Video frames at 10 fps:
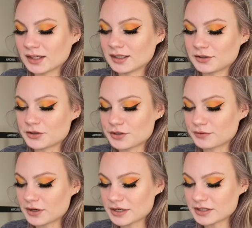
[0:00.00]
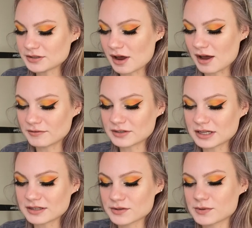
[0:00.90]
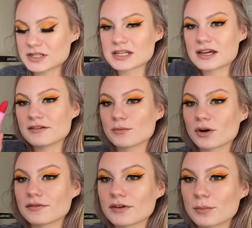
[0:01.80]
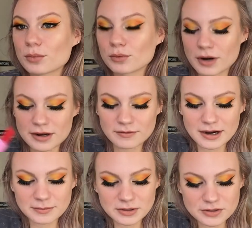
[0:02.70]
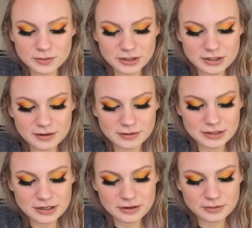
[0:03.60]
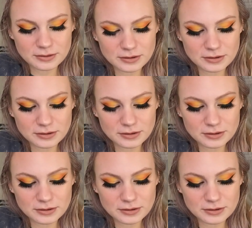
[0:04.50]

They're just very soft, and this one's kind of more of a bright red. I'm going to swatch that one too.